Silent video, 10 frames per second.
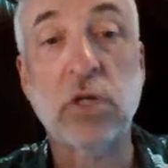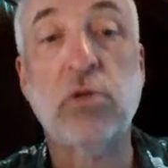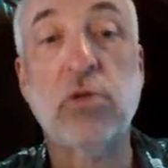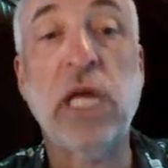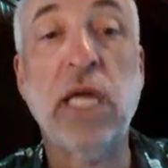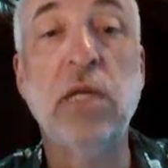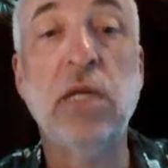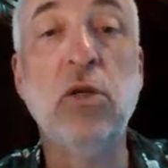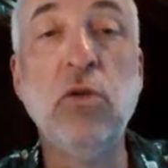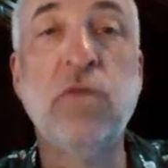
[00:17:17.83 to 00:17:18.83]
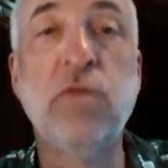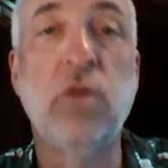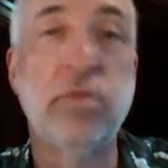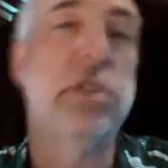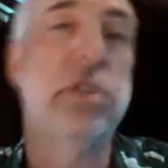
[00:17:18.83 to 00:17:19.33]
order to create
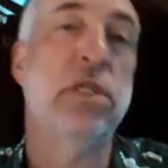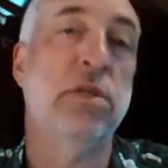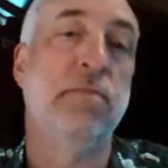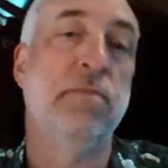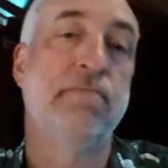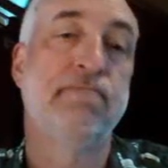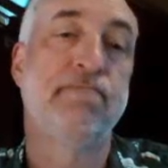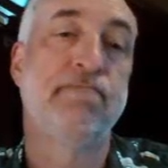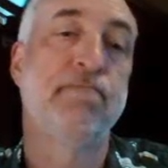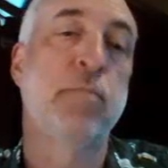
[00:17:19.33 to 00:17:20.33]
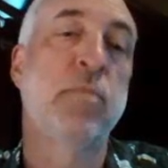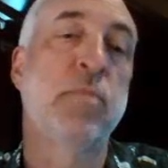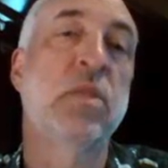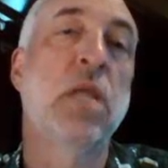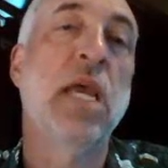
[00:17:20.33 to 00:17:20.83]
uniform precision.
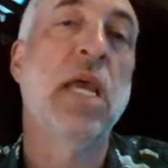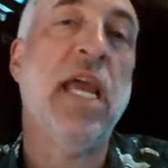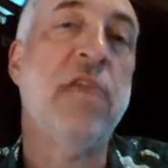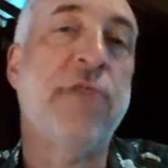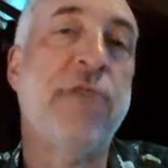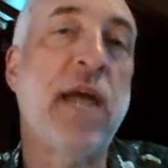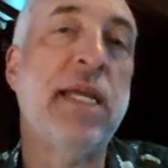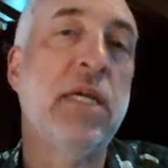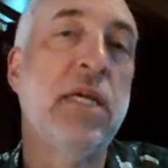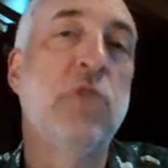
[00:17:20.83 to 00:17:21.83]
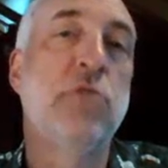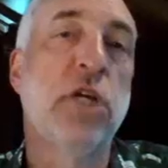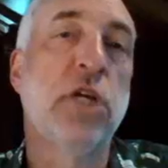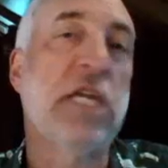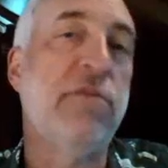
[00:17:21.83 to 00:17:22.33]
And finally,
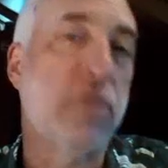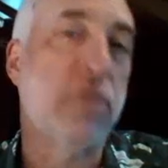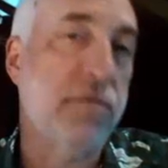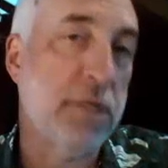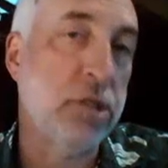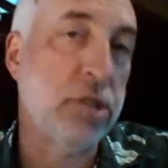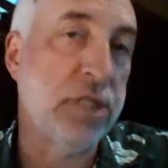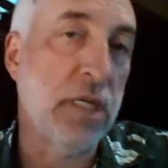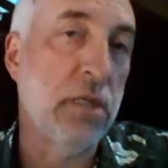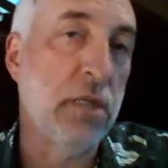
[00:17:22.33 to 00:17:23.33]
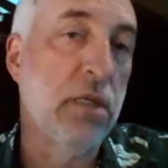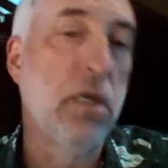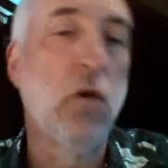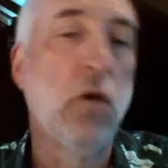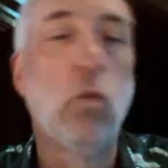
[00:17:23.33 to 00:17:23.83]
we're looking for efficiency.
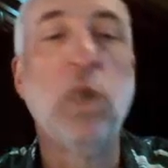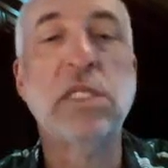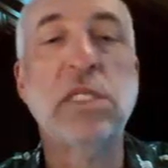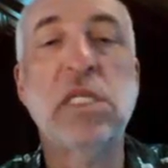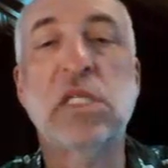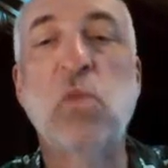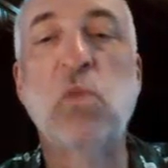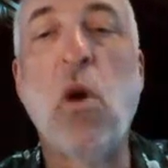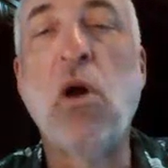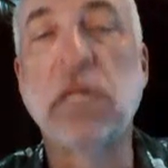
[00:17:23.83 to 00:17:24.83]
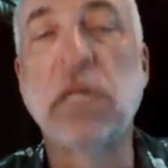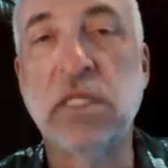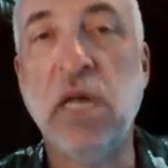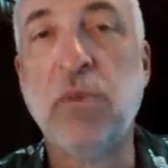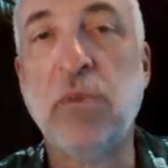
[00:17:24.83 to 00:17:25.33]
What's the
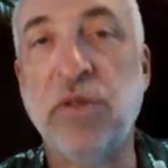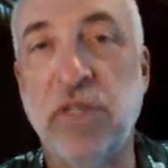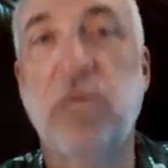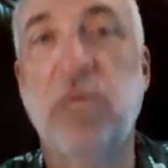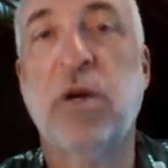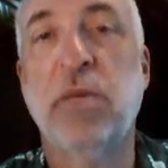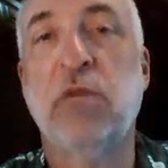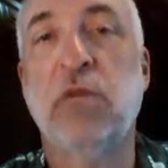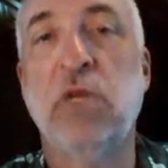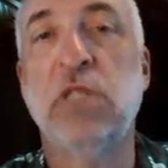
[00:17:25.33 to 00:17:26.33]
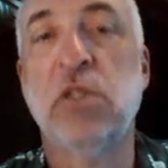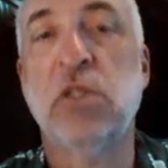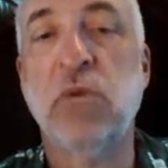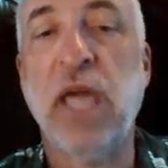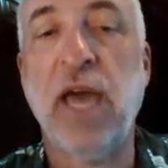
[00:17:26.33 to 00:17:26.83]
smallest number of experimental
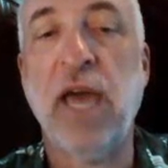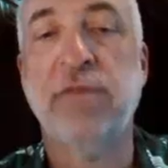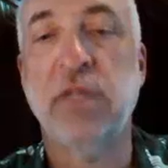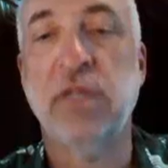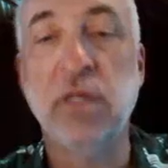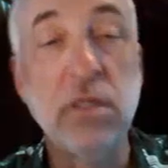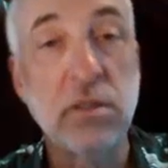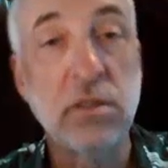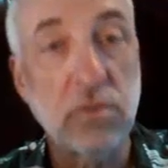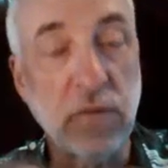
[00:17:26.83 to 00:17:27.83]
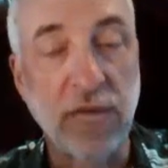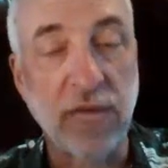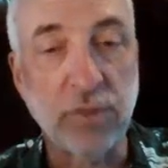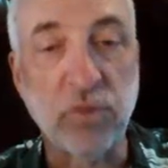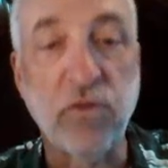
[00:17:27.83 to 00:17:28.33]
runs that we have to
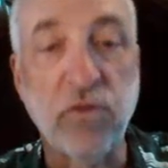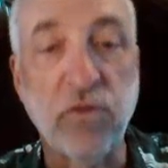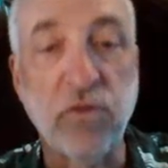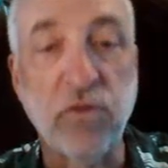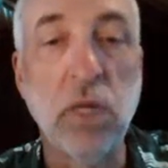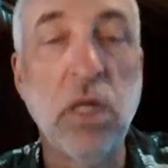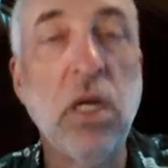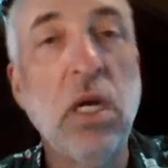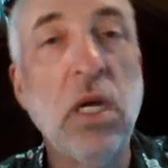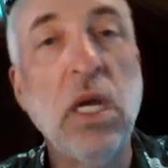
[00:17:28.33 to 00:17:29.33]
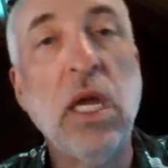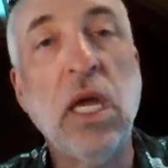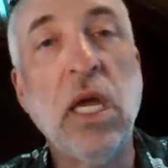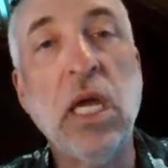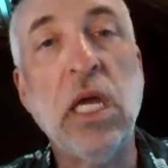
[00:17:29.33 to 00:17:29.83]
perform
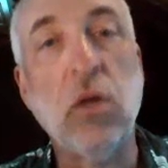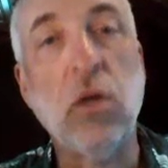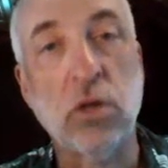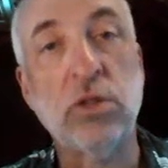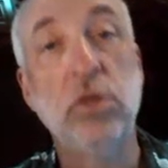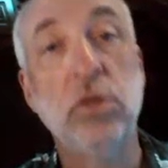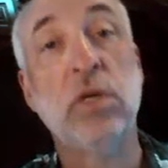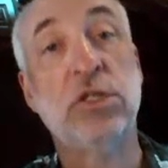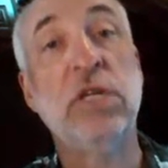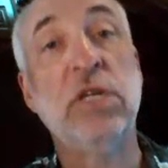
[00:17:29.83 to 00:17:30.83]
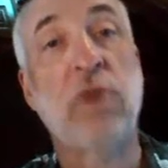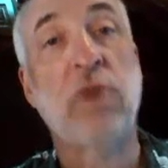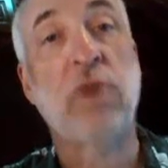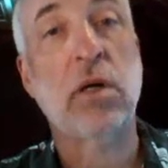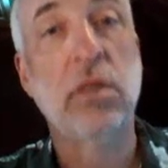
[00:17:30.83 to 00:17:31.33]
in order to
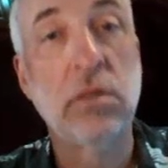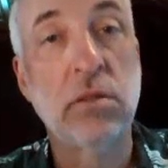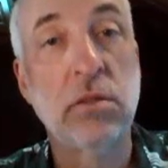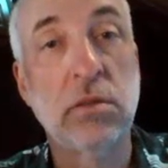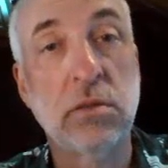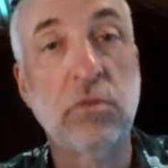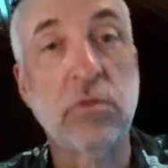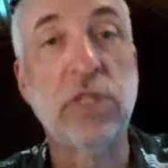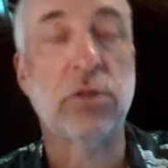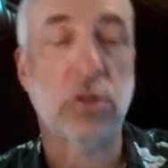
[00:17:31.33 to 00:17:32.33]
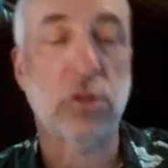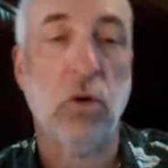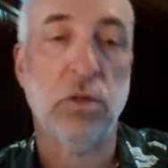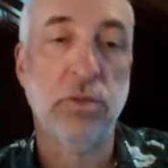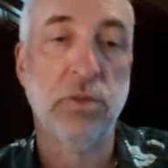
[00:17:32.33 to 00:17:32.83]
achieve our
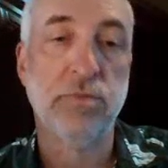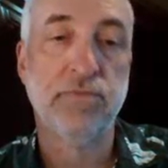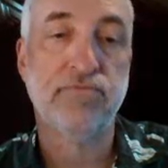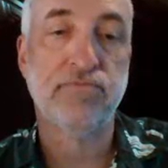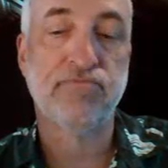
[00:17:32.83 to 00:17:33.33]
research goals?